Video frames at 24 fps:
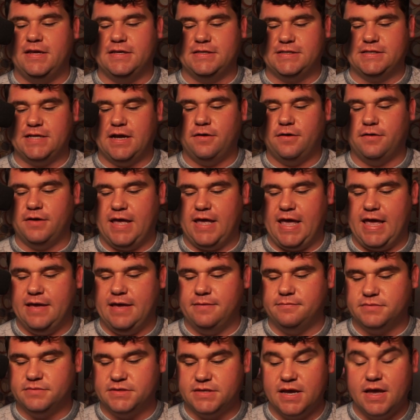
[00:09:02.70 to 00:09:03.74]
style
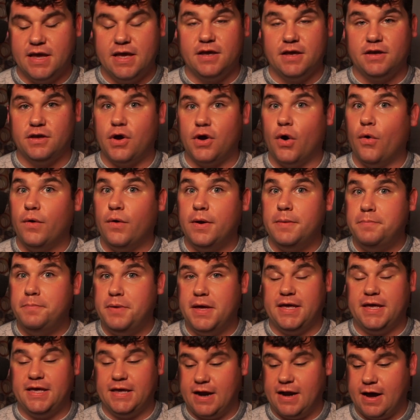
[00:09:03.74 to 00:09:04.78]
games. Go and
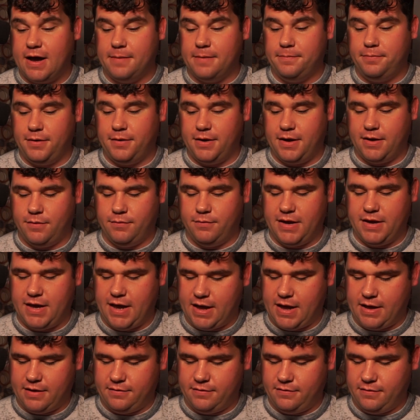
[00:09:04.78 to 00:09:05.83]
pick it up. We
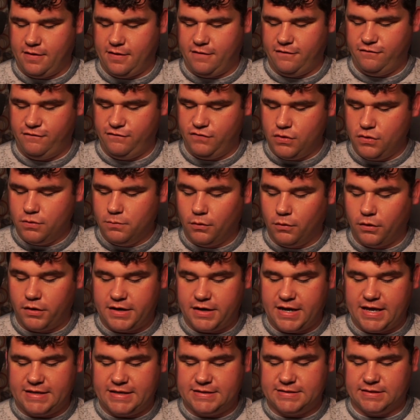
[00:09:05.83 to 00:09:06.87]
got a few more
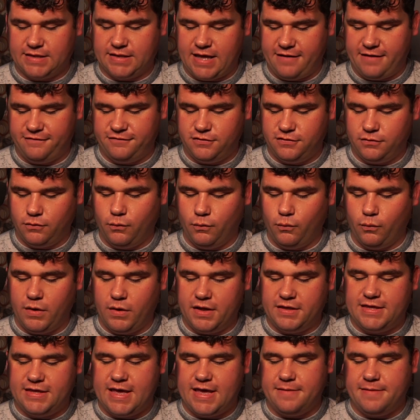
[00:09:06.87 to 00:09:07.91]
days left
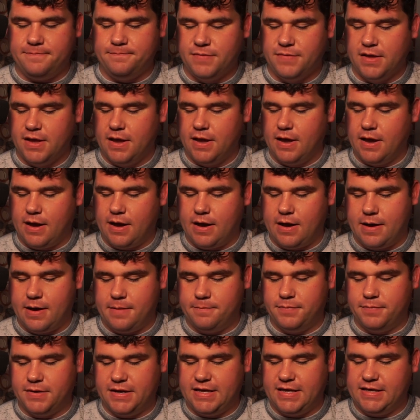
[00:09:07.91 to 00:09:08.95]
with it.
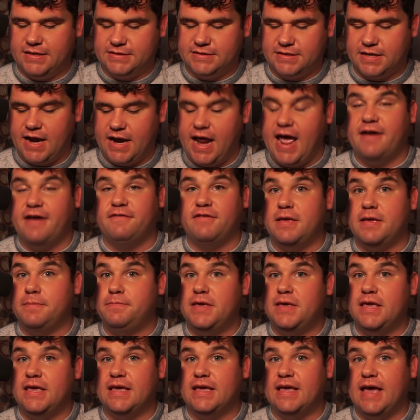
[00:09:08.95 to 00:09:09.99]
But it's gonna have
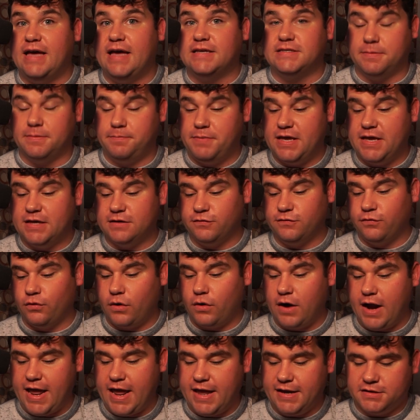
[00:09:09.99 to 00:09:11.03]
it has a
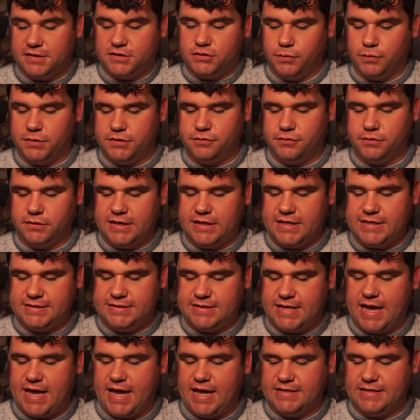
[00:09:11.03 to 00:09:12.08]
PS4 and a Switch
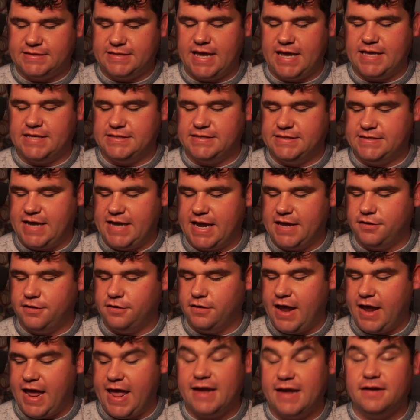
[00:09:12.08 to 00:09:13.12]
release. It has a
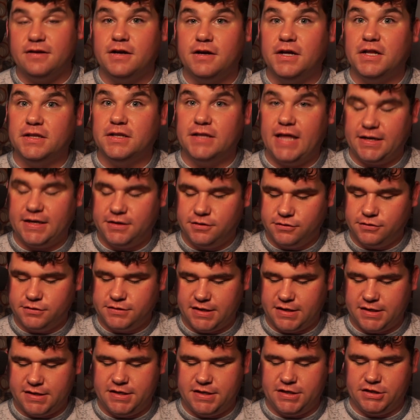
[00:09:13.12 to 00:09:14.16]
standard and collector's
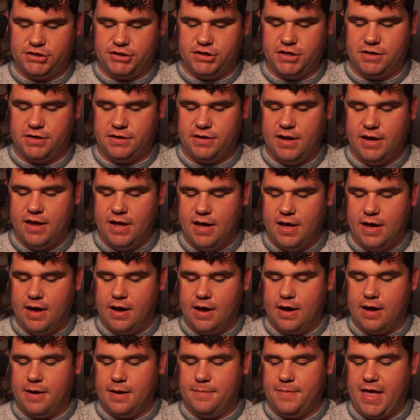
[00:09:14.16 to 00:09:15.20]
edition,
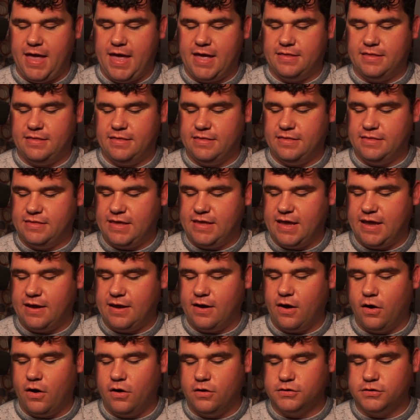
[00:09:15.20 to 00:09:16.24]
and they
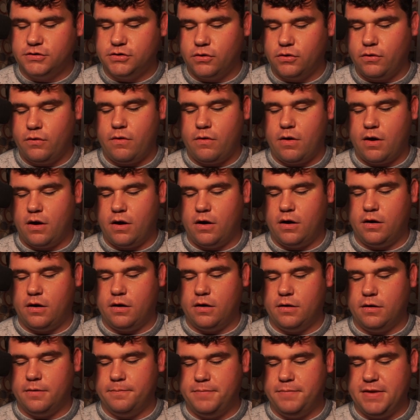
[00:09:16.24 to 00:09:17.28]
also
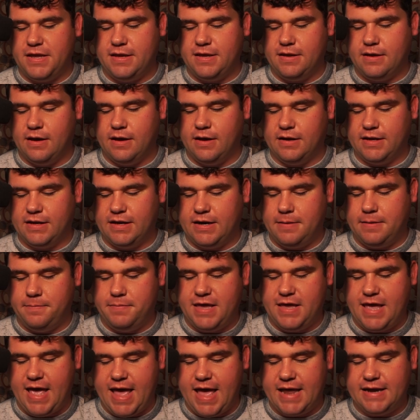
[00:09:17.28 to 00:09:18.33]
are gonna
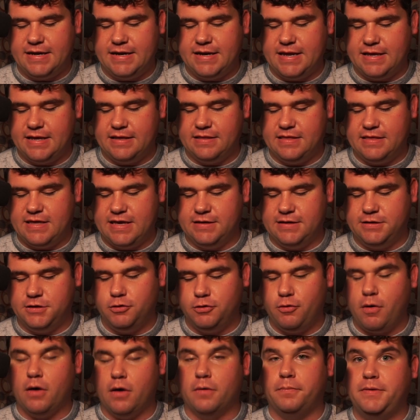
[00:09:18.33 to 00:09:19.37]
be ending the
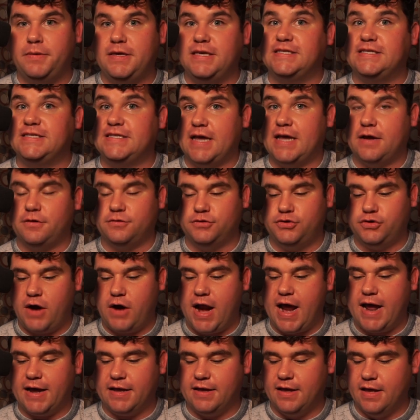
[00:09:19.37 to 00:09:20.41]
2LP
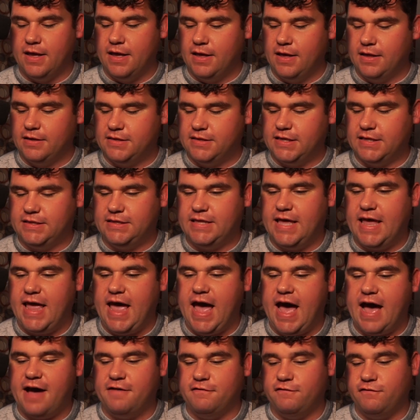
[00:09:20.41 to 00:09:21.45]
soundtrack that they
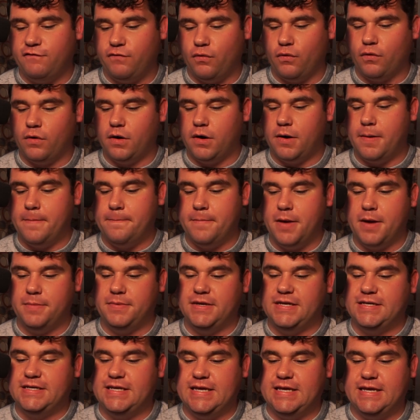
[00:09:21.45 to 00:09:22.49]
have for
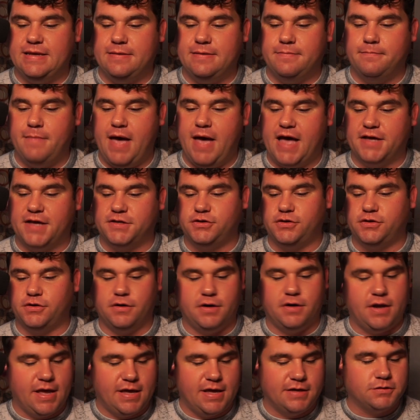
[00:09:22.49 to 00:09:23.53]
Mummy
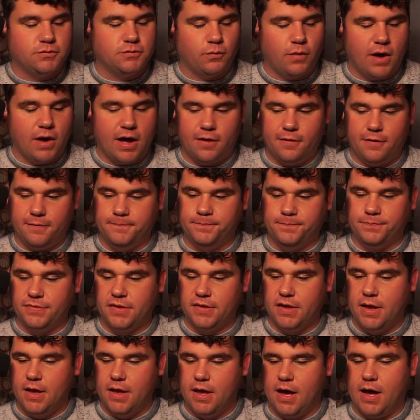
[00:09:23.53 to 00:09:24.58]
Demastered as
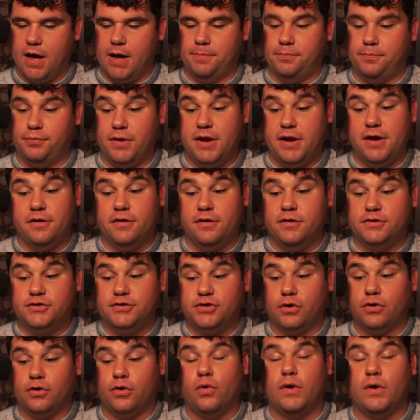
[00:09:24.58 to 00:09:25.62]
well. Pre-orders
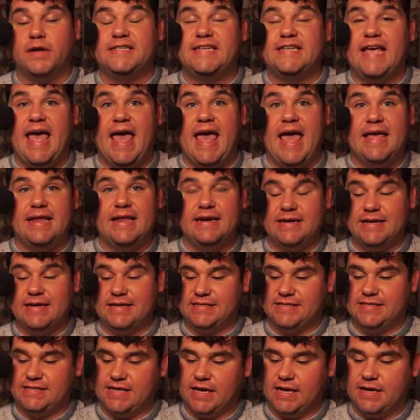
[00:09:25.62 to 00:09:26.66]
are going to end
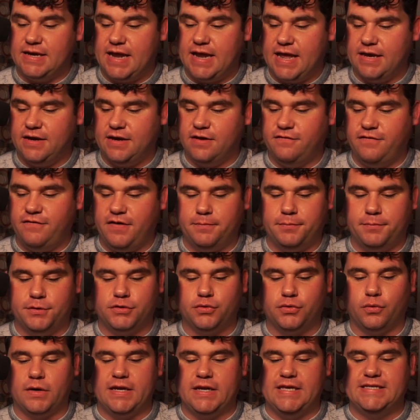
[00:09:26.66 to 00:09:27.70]
Sunday, November
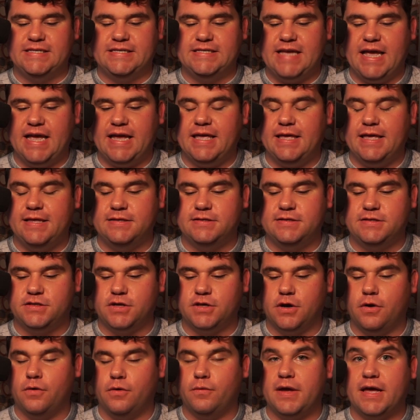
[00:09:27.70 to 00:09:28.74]
22nd,
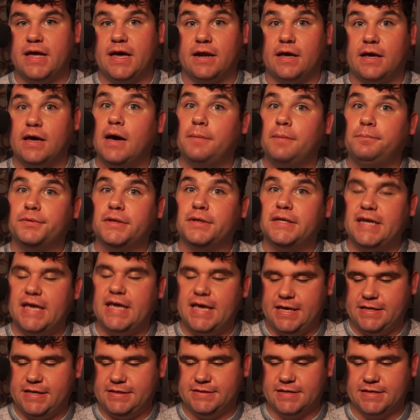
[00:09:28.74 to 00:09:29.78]
so we got a couple of
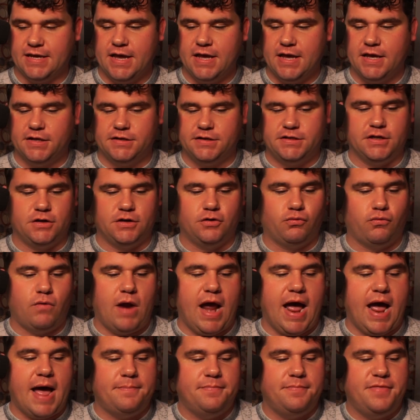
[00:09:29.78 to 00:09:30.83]
days to
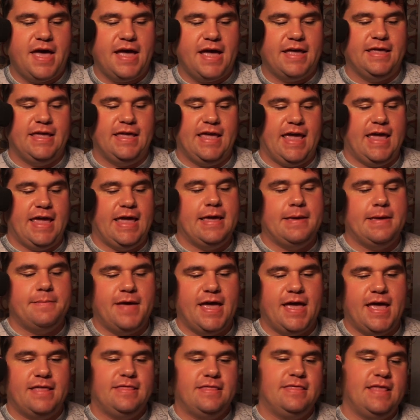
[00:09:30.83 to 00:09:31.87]
grab that game,
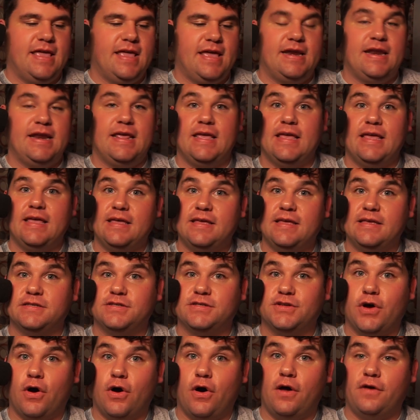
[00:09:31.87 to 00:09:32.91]
and then it is
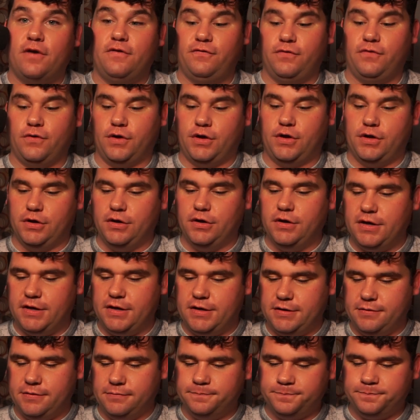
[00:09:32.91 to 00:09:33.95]
gone for good.